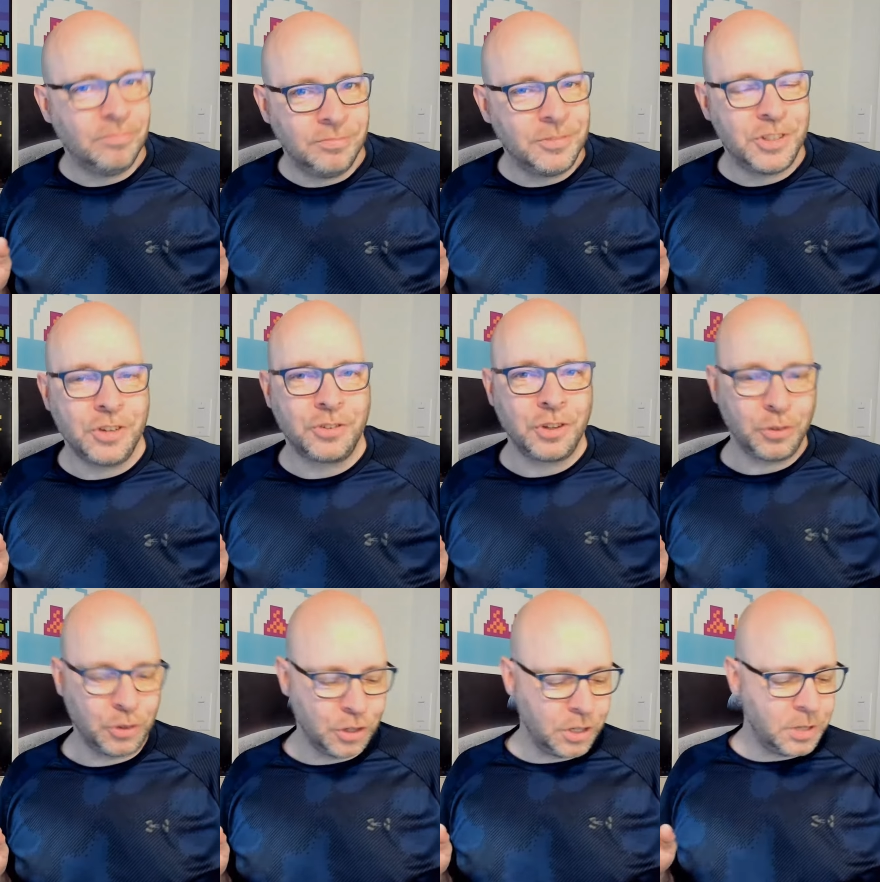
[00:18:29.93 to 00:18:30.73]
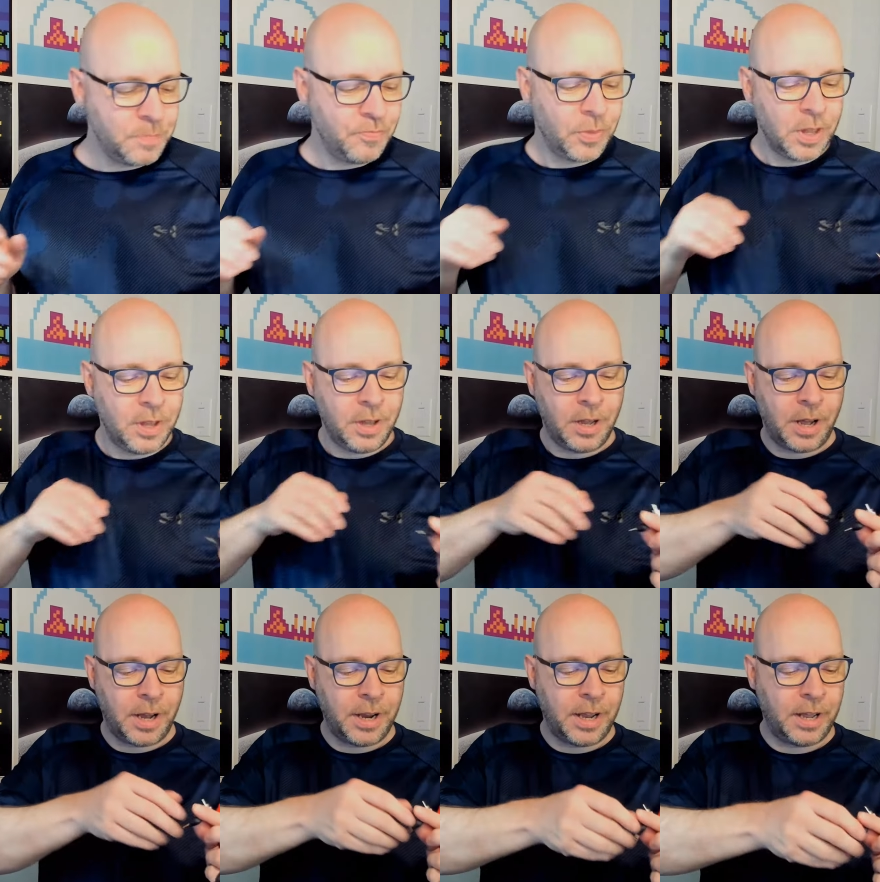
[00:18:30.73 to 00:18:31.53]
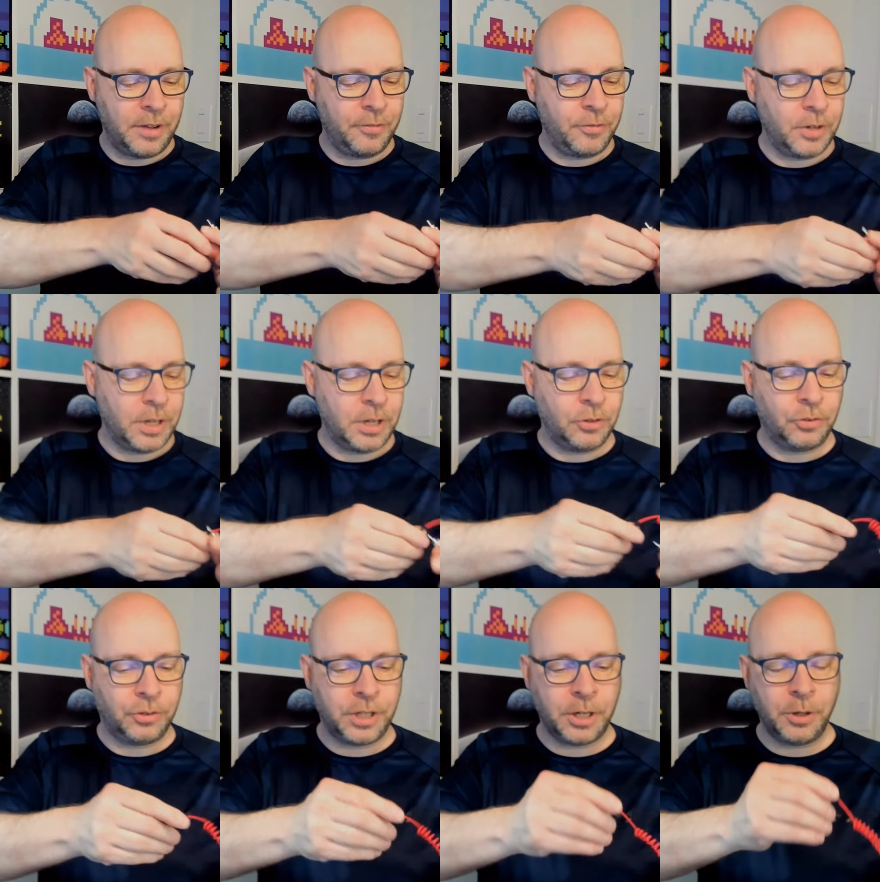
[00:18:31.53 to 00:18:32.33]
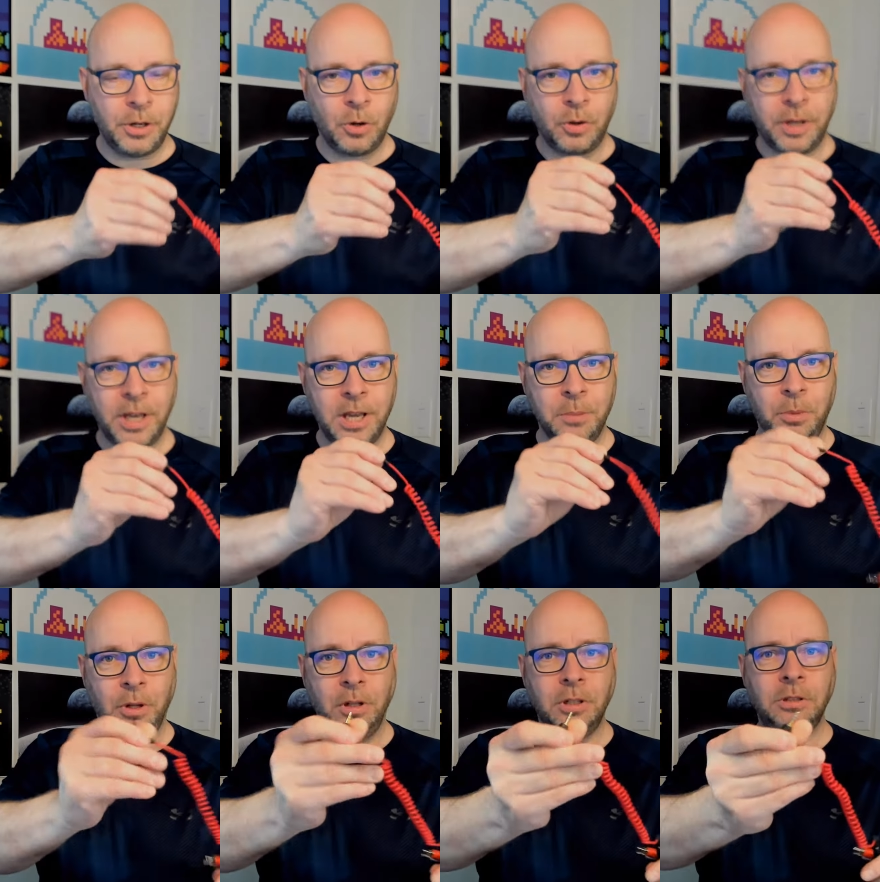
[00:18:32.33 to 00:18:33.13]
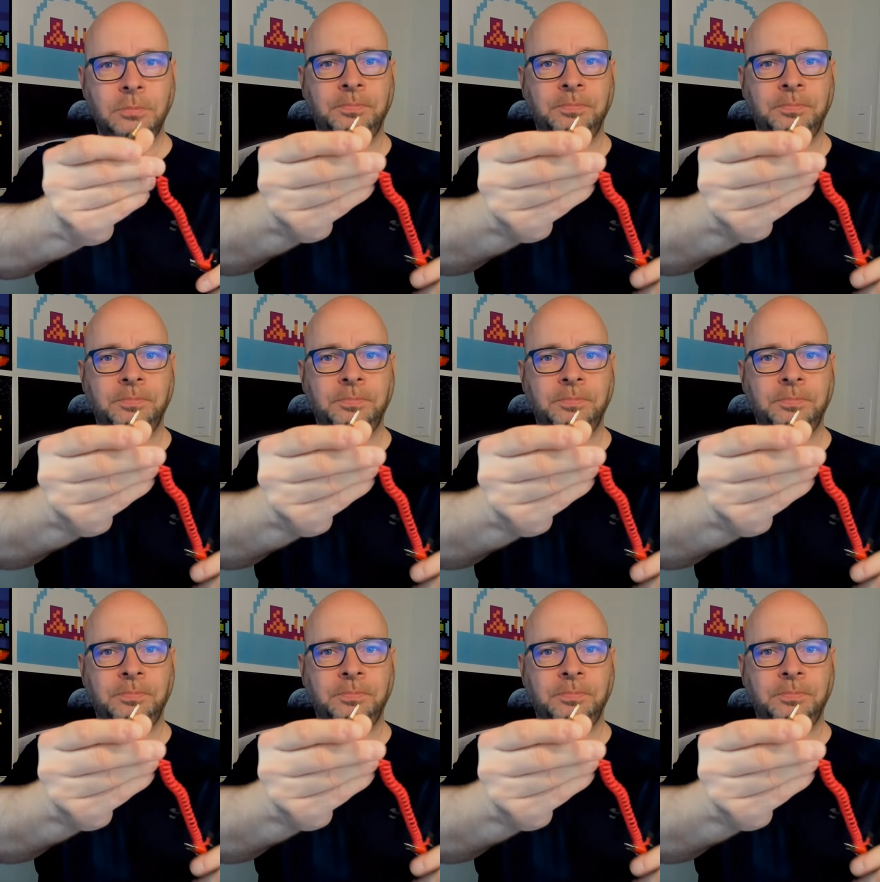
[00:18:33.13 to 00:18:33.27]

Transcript: just as good. I have a stereo cable,